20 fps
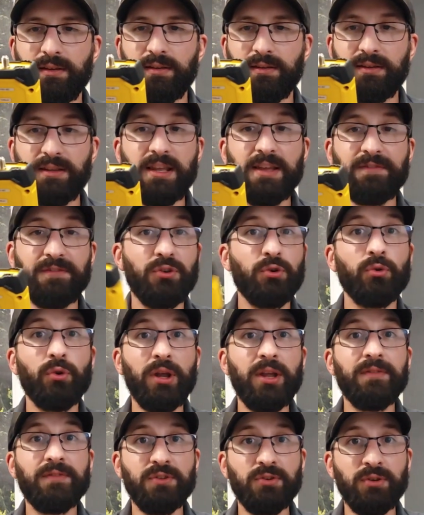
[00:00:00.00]
if
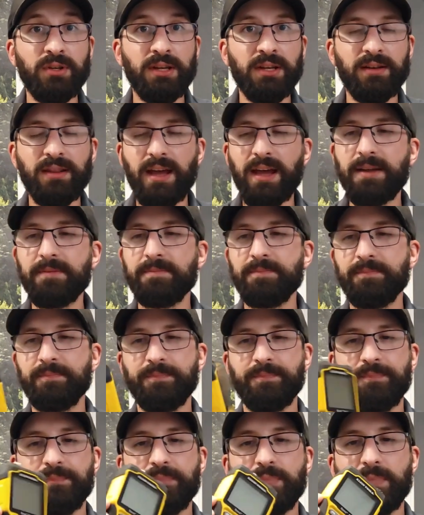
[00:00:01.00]
you need that.
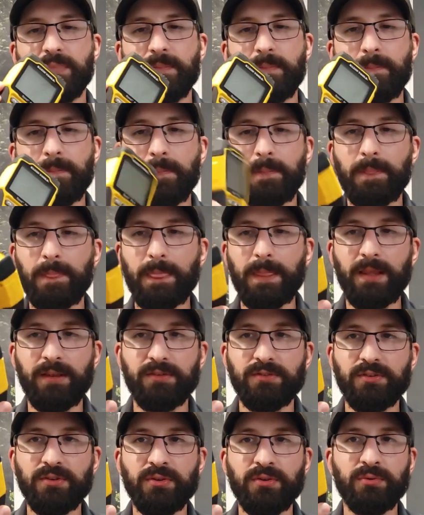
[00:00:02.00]

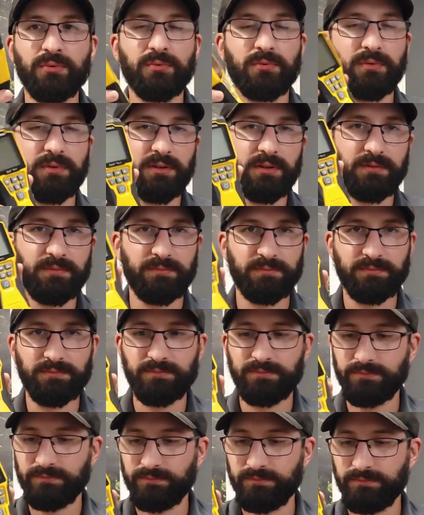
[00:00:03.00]
So
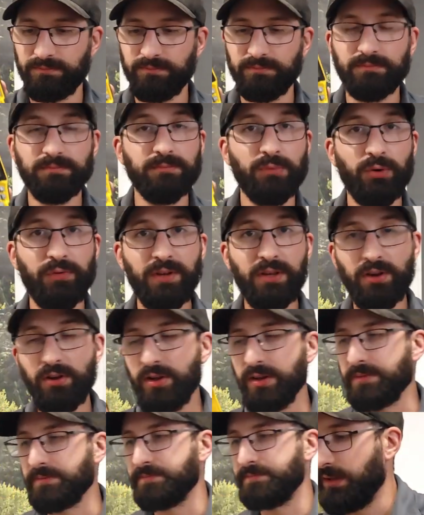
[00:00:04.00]
moving
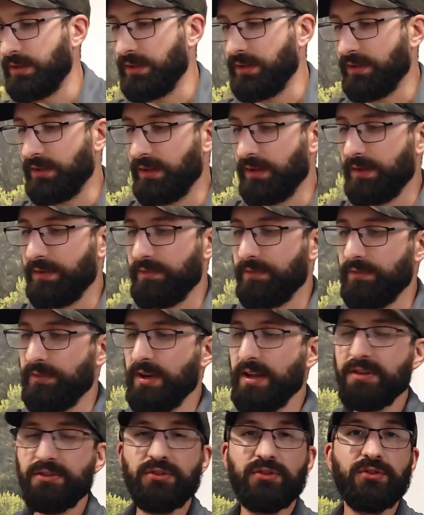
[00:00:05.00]
on.
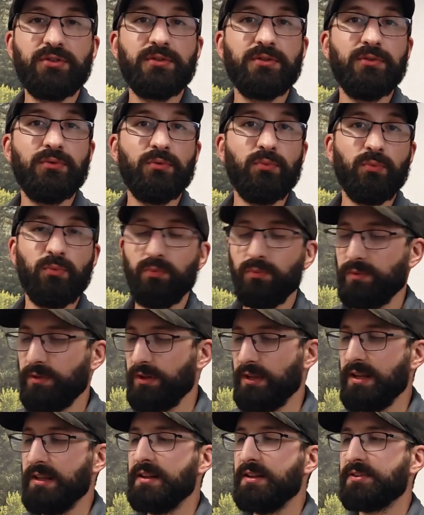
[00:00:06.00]
Next
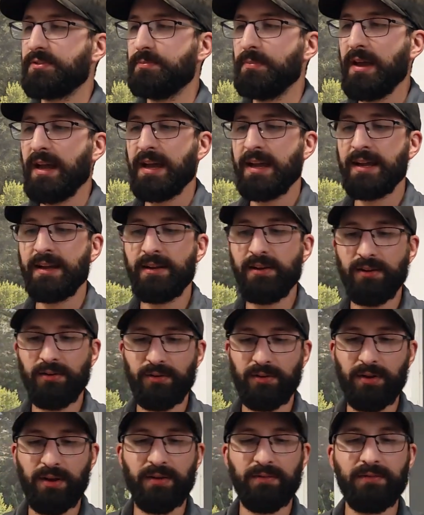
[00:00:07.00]
in this bag,
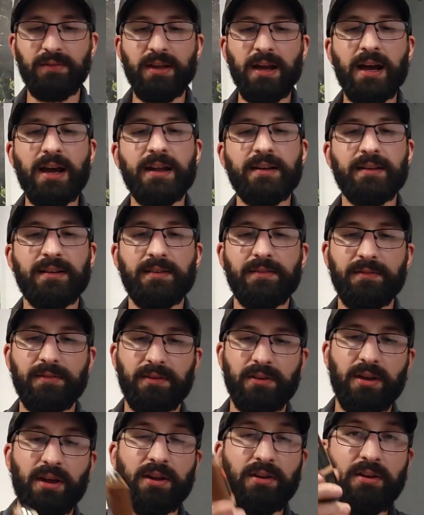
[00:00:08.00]
I've got
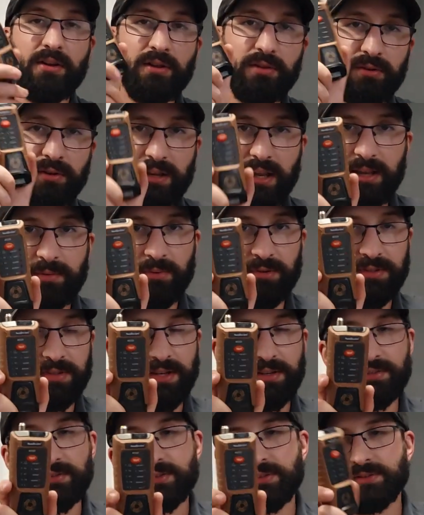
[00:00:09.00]
another cable
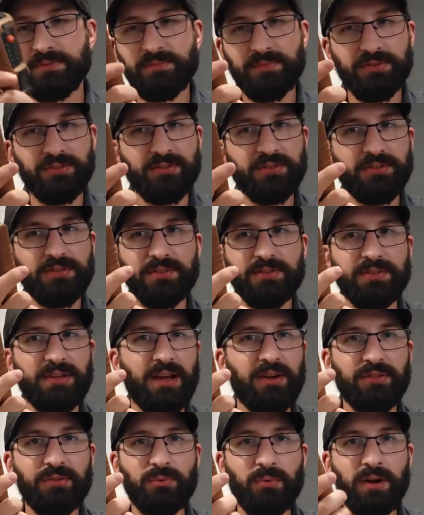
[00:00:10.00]
tester. It's just a
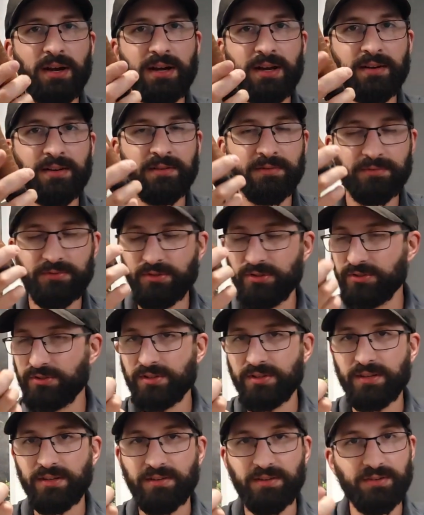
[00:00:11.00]
Southwire,
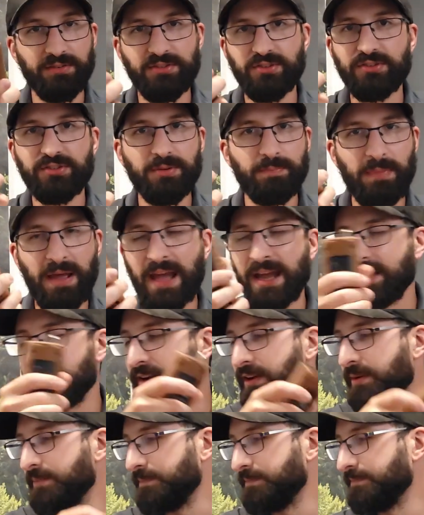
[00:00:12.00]
just a
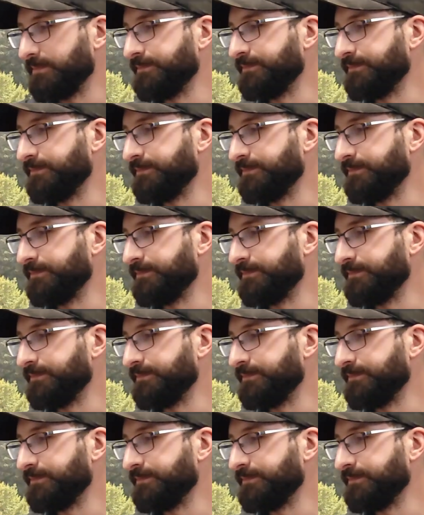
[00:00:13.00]
backup,